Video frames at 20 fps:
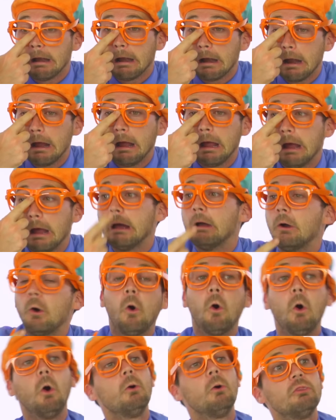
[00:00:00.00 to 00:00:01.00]
Ah,
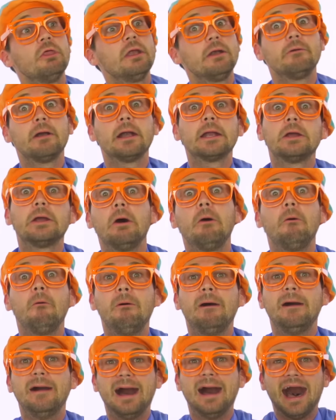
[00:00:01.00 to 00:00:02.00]
oh, there I
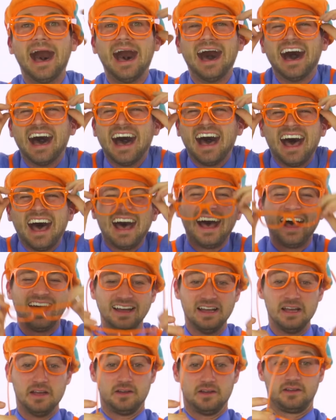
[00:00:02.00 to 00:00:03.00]

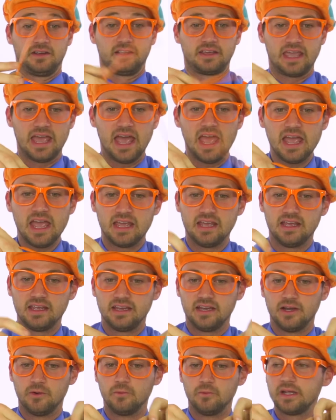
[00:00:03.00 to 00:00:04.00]
go. okay,
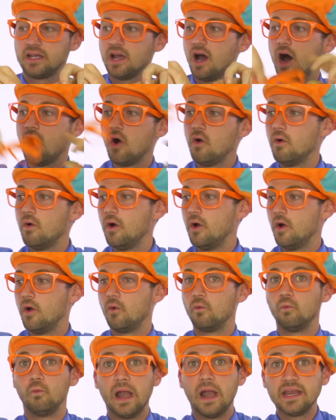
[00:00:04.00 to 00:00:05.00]
here we go.
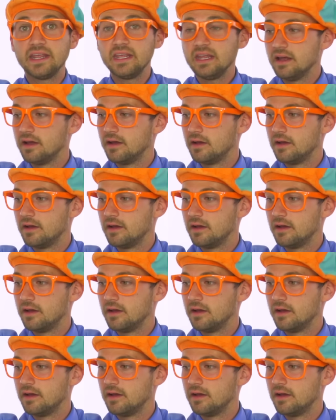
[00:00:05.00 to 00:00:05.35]
Ready?